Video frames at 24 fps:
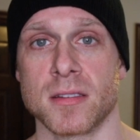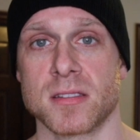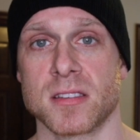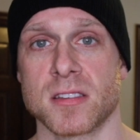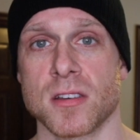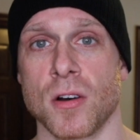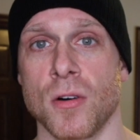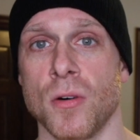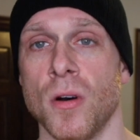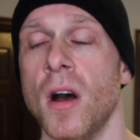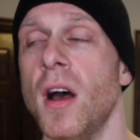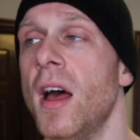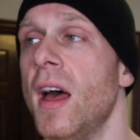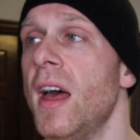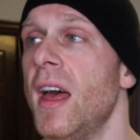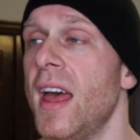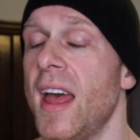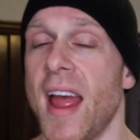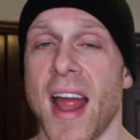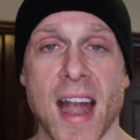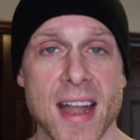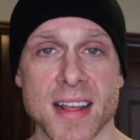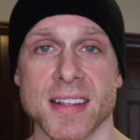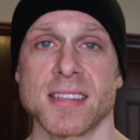So
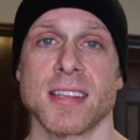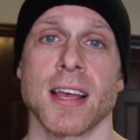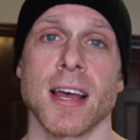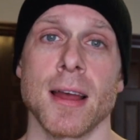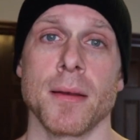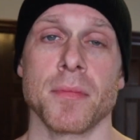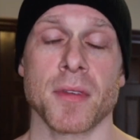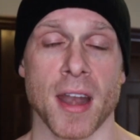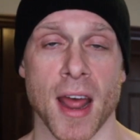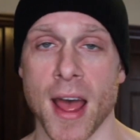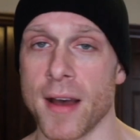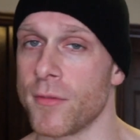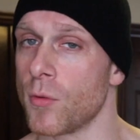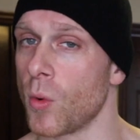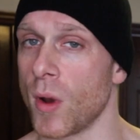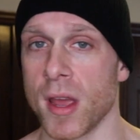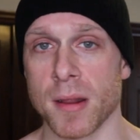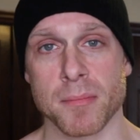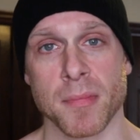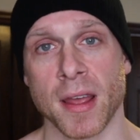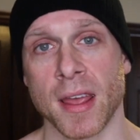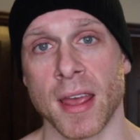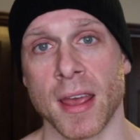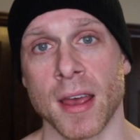anytime that I have a weight
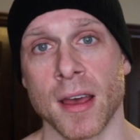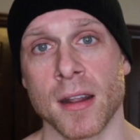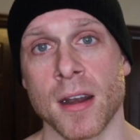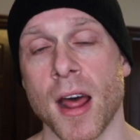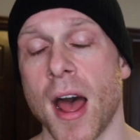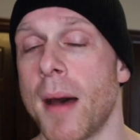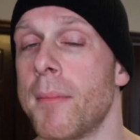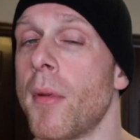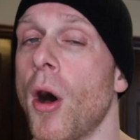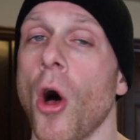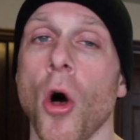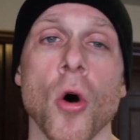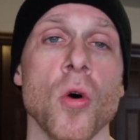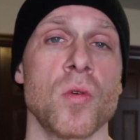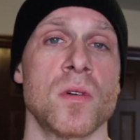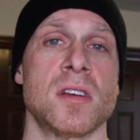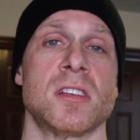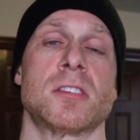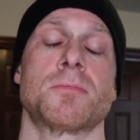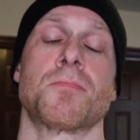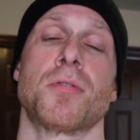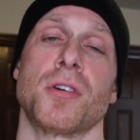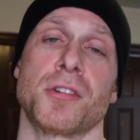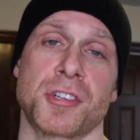in my hand, I'm
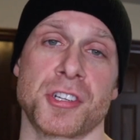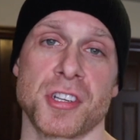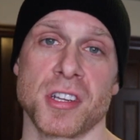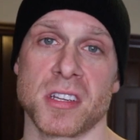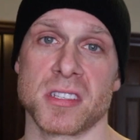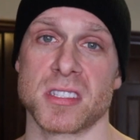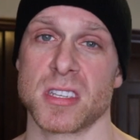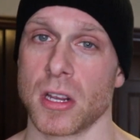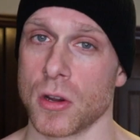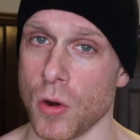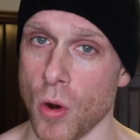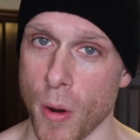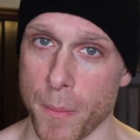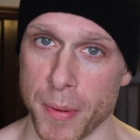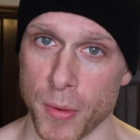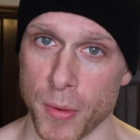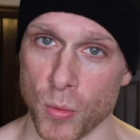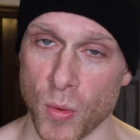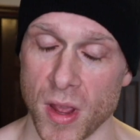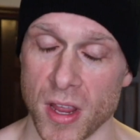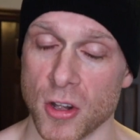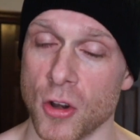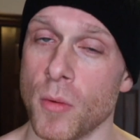always pushing to go up in weight.